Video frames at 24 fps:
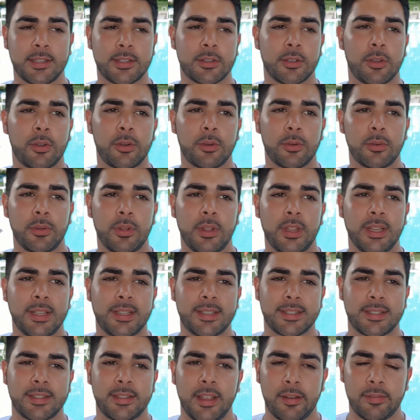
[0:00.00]
So
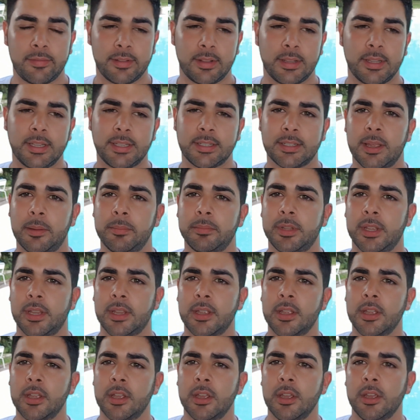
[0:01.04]
it's definitely
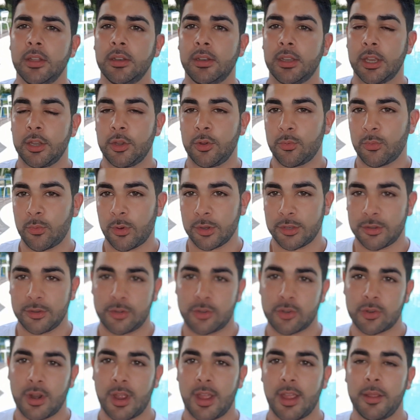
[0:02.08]
something that you want
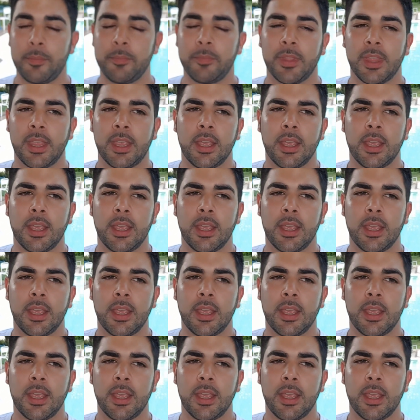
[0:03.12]
to try.